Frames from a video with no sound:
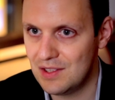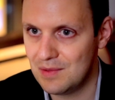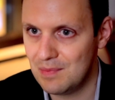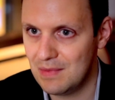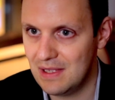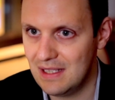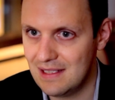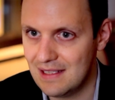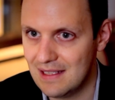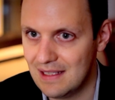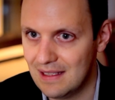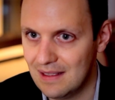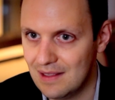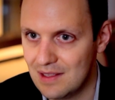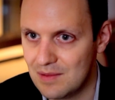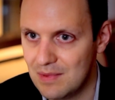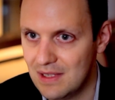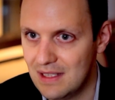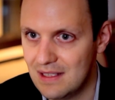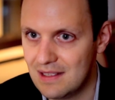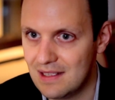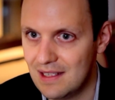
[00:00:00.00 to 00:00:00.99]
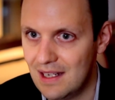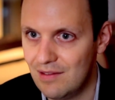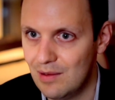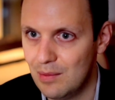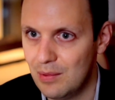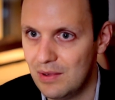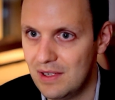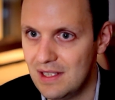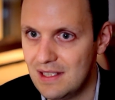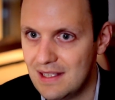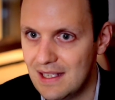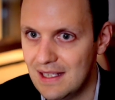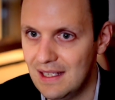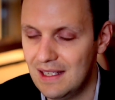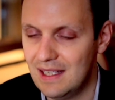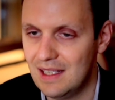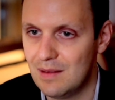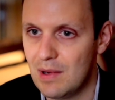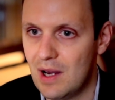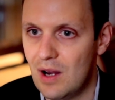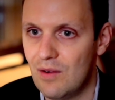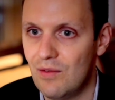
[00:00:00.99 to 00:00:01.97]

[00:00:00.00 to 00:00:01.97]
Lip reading: meetings means that everybody's thinking about,